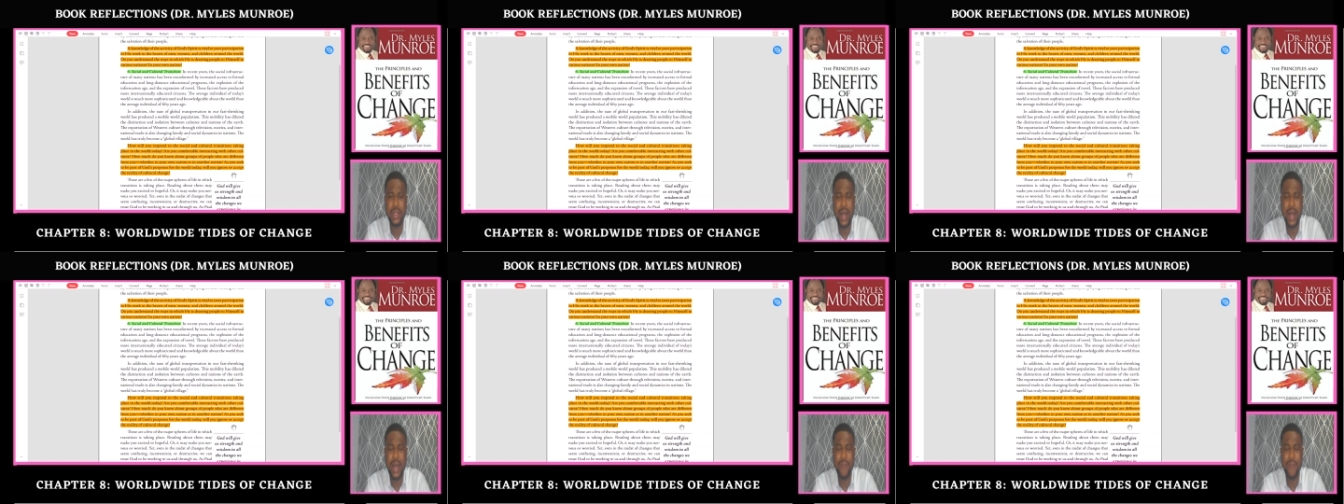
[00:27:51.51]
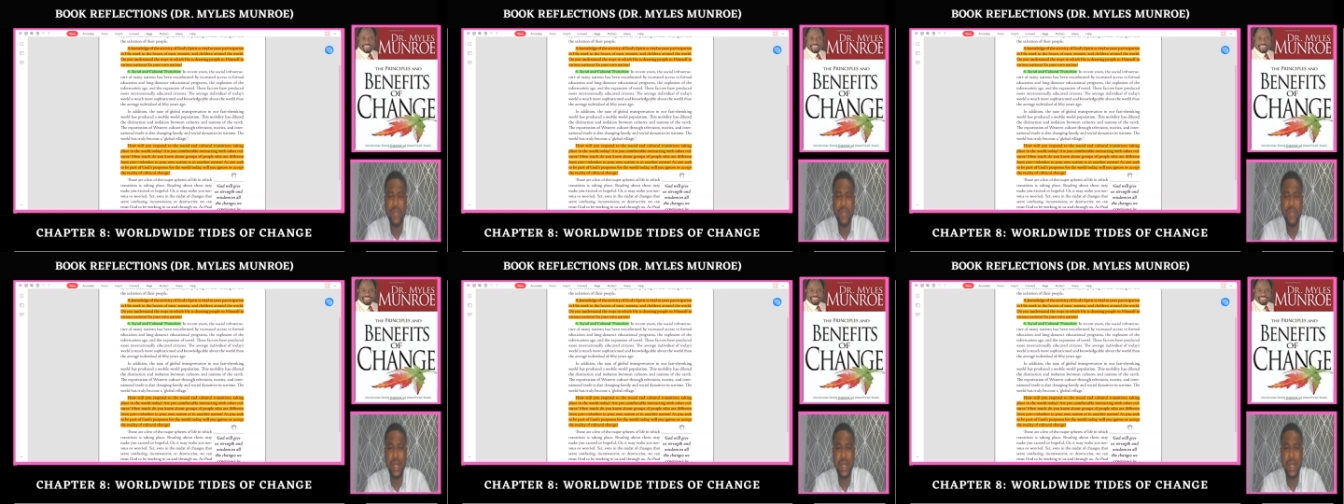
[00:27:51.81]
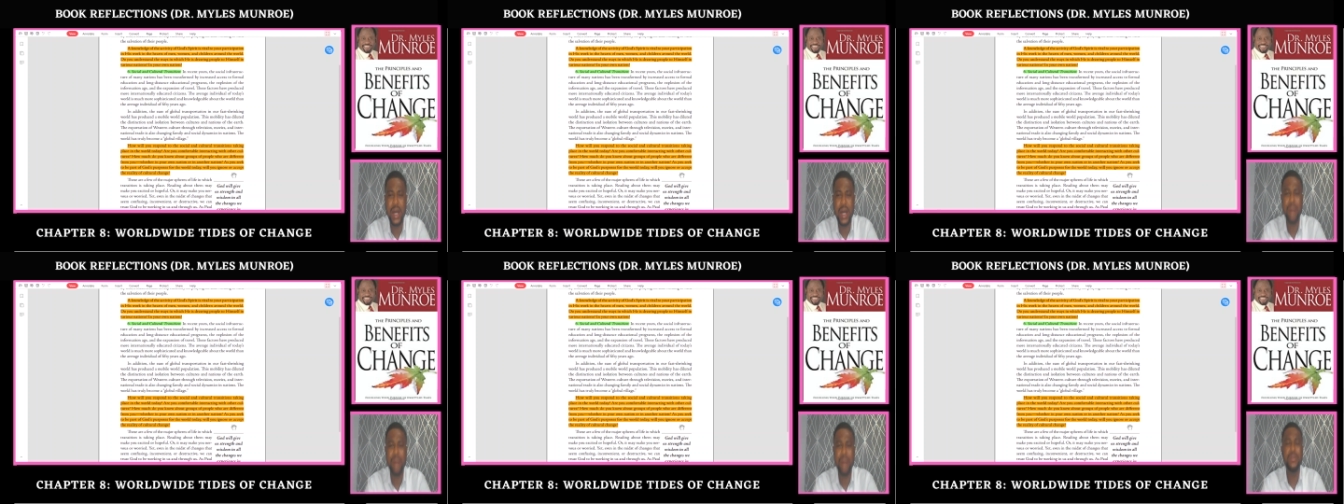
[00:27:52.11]
have
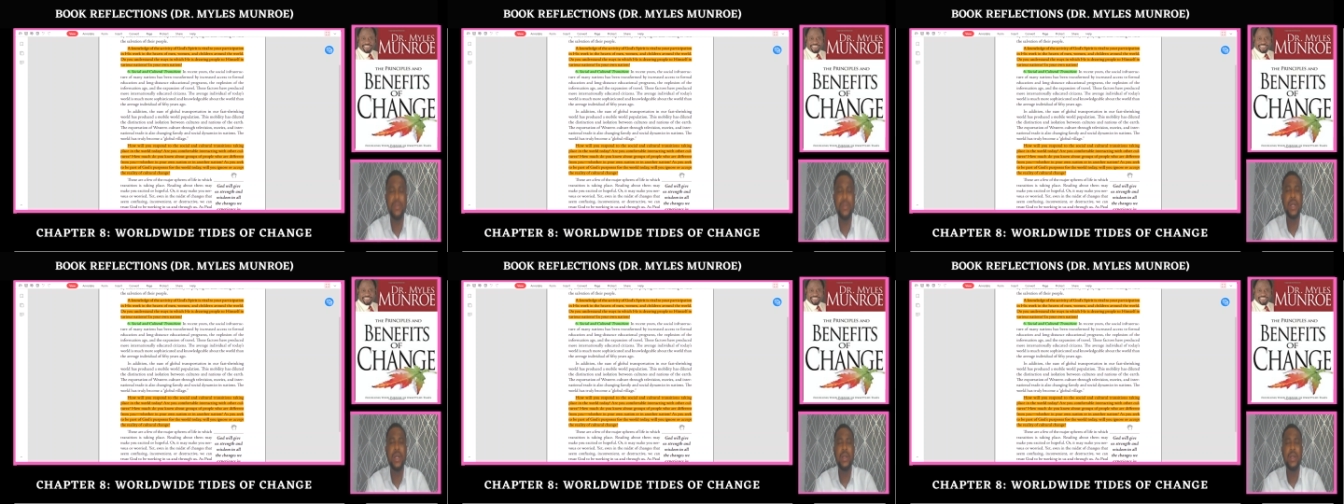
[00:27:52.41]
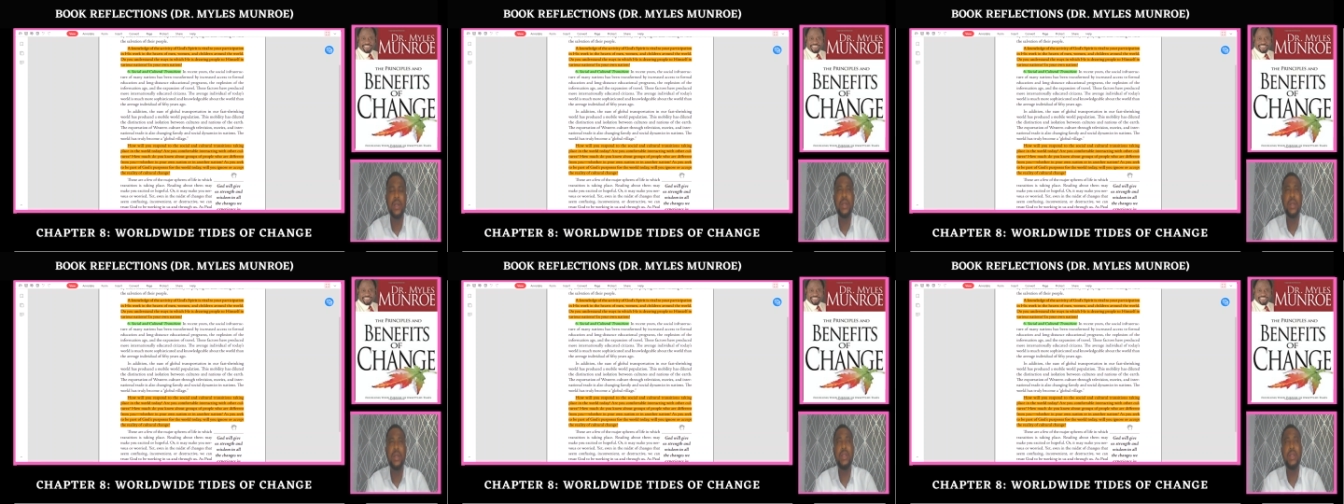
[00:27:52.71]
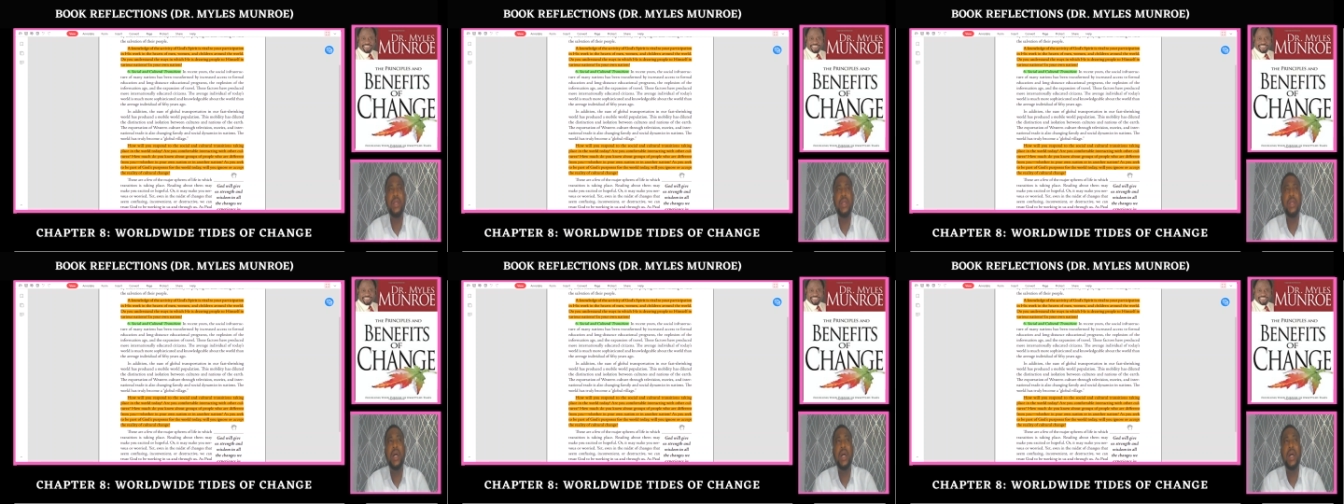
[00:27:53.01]
become
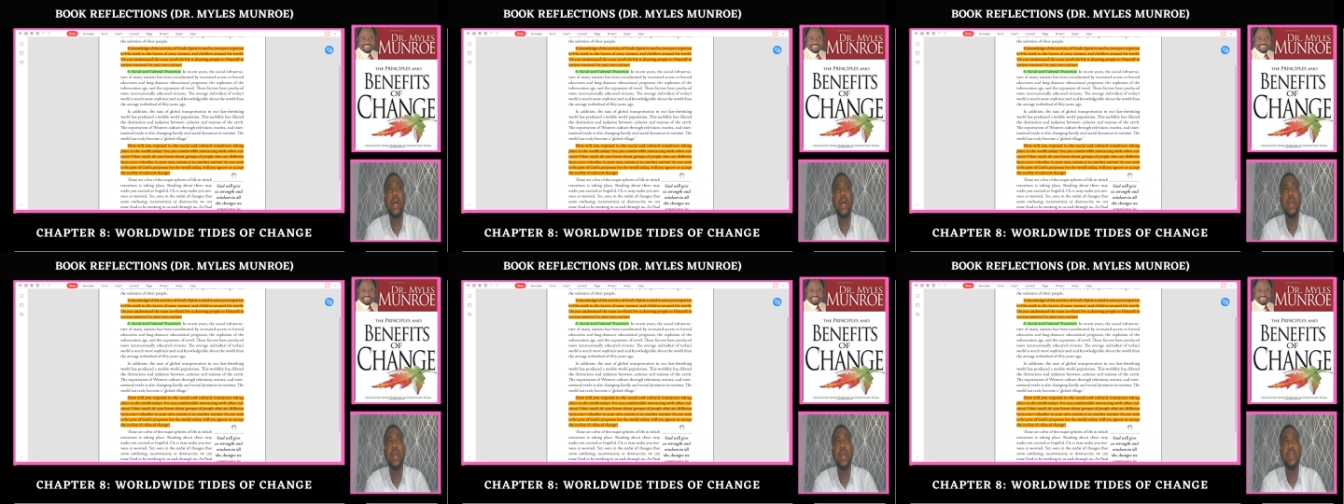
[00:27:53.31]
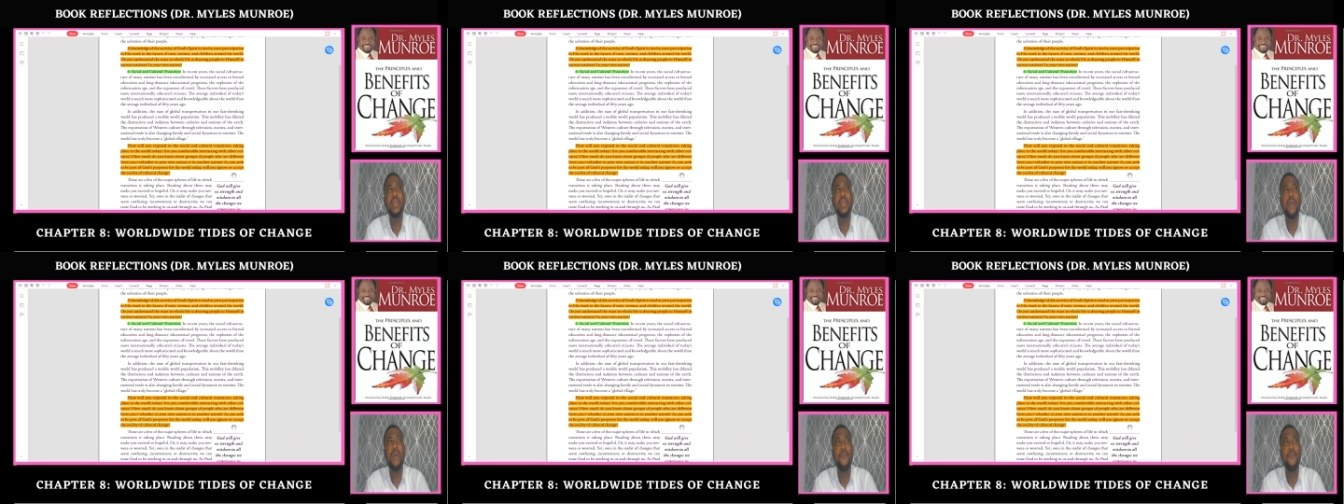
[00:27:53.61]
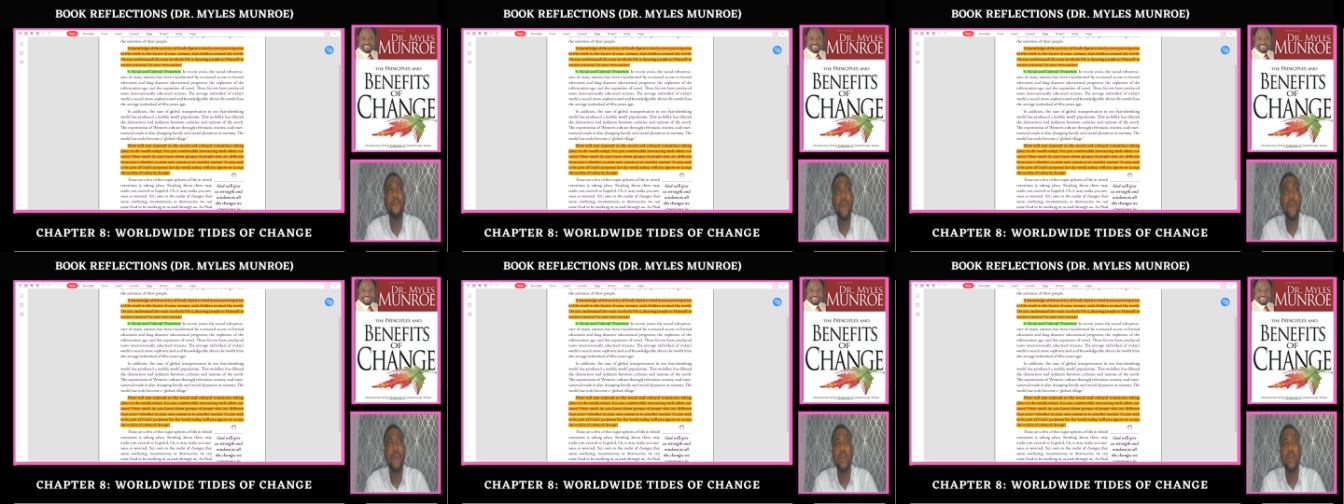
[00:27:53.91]
Their, their
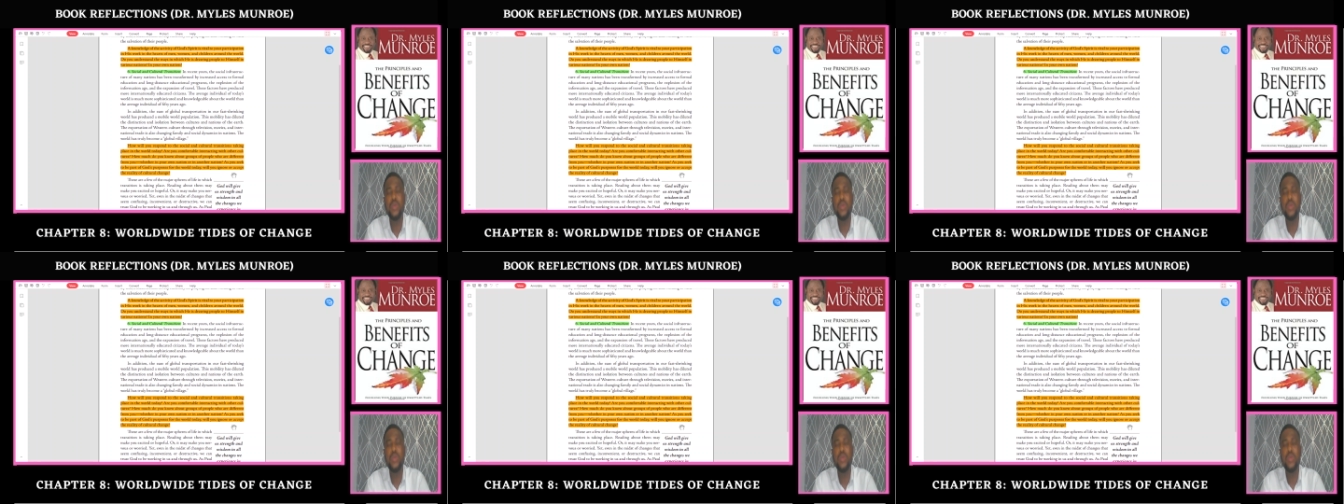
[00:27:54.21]
value